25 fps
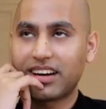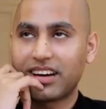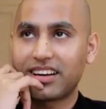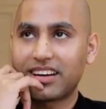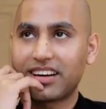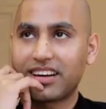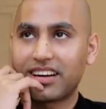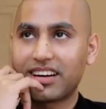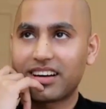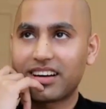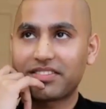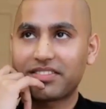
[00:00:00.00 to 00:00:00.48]

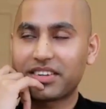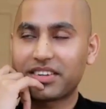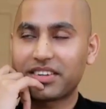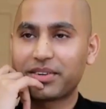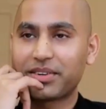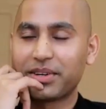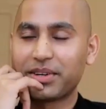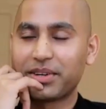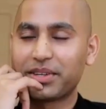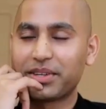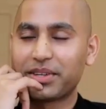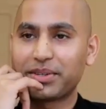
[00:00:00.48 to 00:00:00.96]
going through
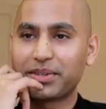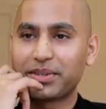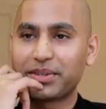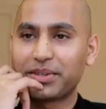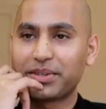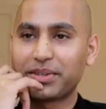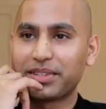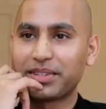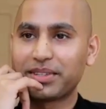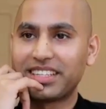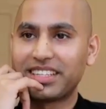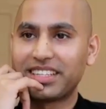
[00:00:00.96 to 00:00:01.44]

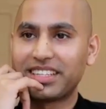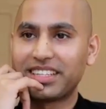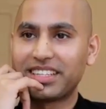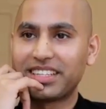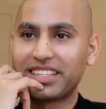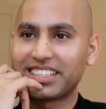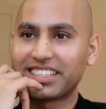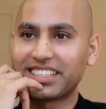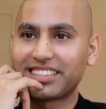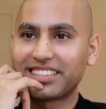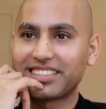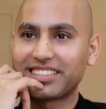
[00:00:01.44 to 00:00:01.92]
detention.
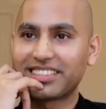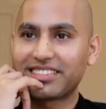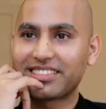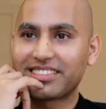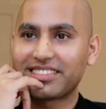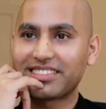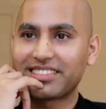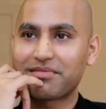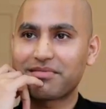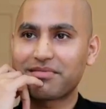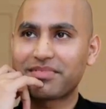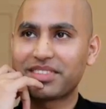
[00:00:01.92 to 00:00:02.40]

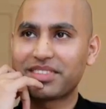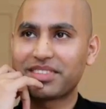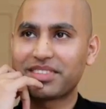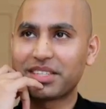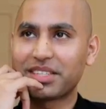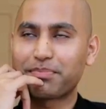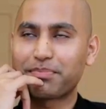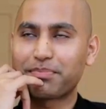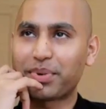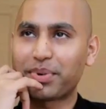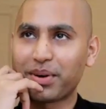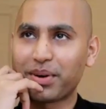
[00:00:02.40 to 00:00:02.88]
This
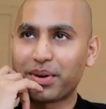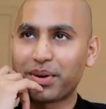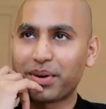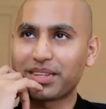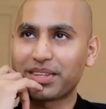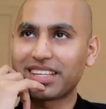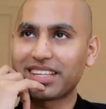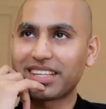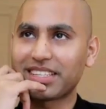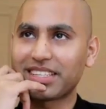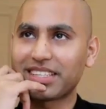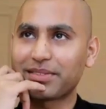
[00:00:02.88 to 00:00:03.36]
process
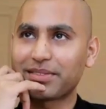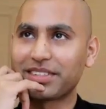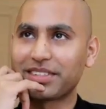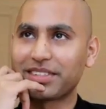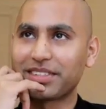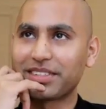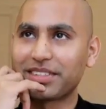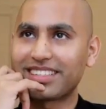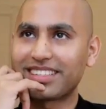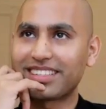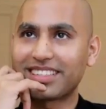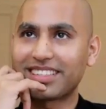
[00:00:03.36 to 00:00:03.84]
with
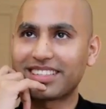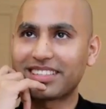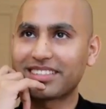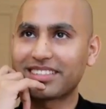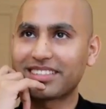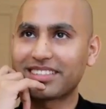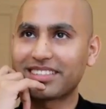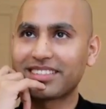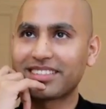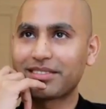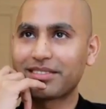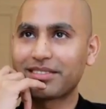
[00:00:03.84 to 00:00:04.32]

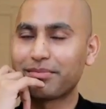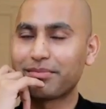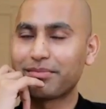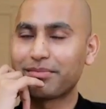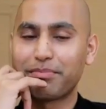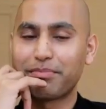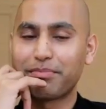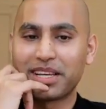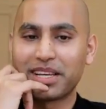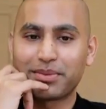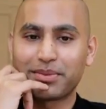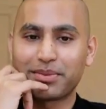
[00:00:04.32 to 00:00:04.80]
mess
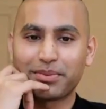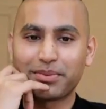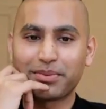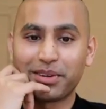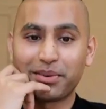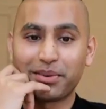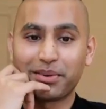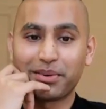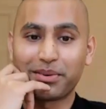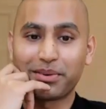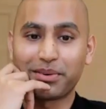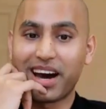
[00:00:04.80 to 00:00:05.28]
with your
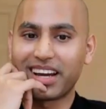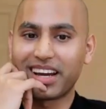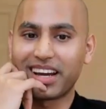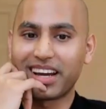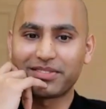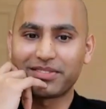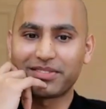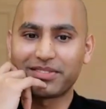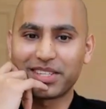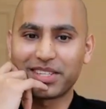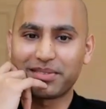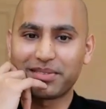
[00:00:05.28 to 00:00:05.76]
mind, with
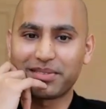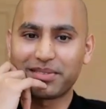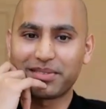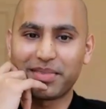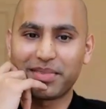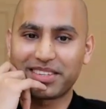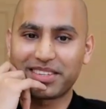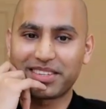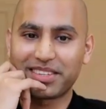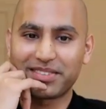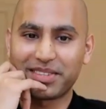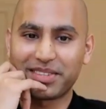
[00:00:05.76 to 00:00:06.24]
mess with
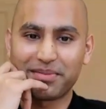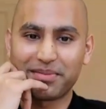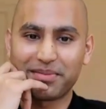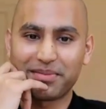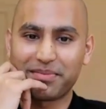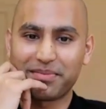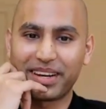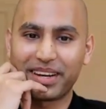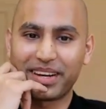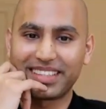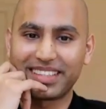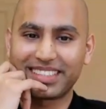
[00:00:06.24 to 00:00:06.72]
your brains,
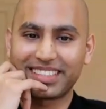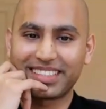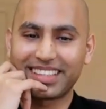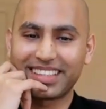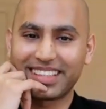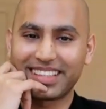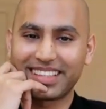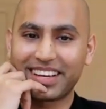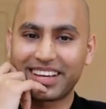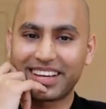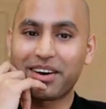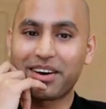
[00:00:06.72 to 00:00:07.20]
and you
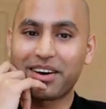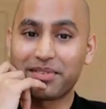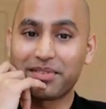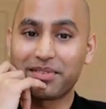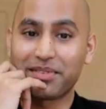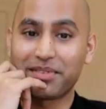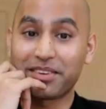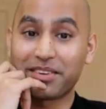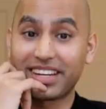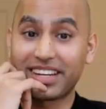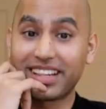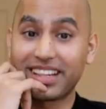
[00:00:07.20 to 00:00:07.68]
come out of it
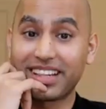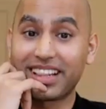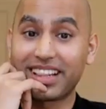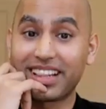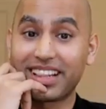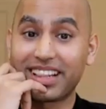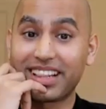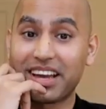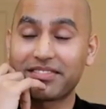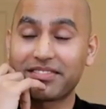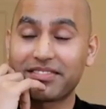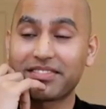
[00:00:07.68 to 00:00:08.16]
alive
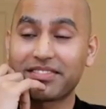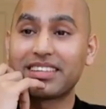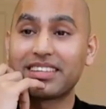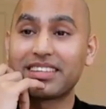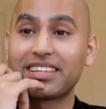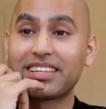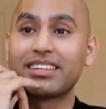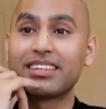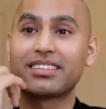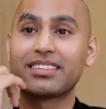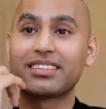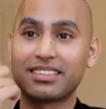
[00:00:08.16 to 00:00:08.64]

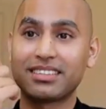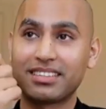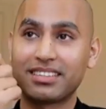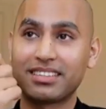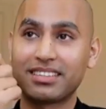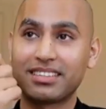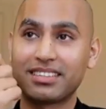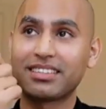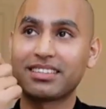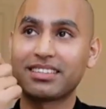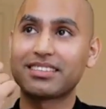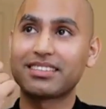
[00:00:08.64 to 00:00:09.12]

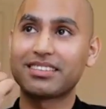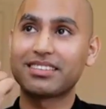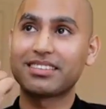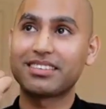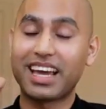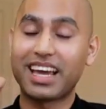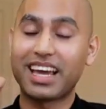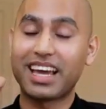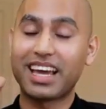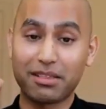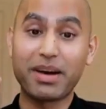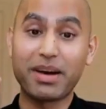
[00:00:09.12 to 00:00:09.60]
and
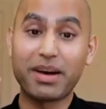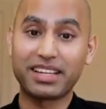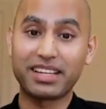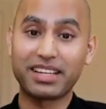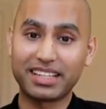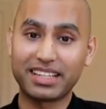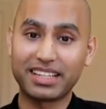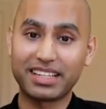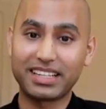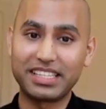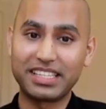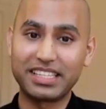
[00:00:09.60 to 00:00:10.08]
mentally
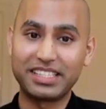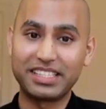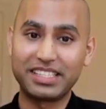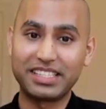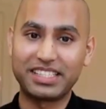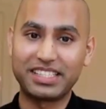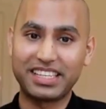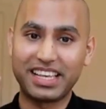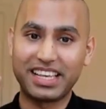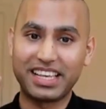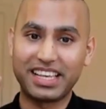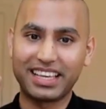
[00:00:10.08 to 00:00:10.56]
insane,
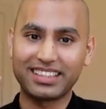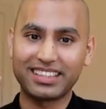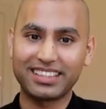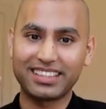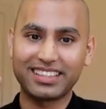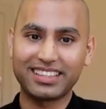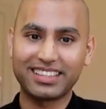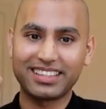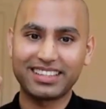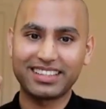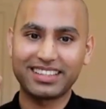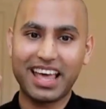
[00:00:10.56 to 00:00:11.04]

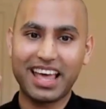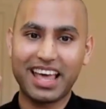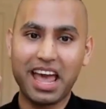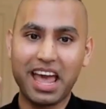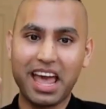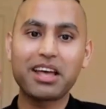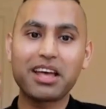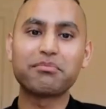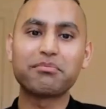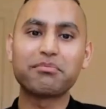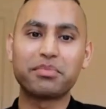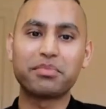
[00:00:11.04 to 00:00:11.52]
and
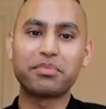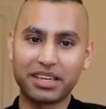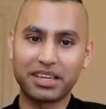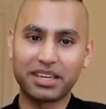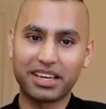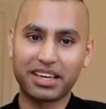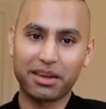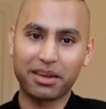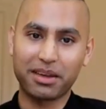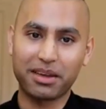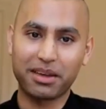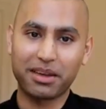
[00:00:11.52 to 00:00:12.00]
being
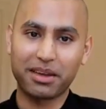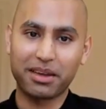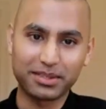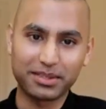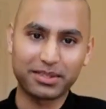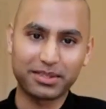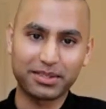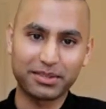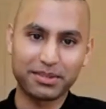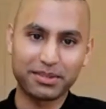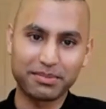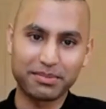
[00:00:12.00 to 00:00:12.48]
able to
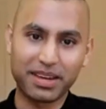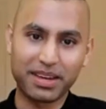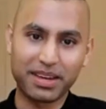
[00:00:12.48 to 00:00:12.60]
make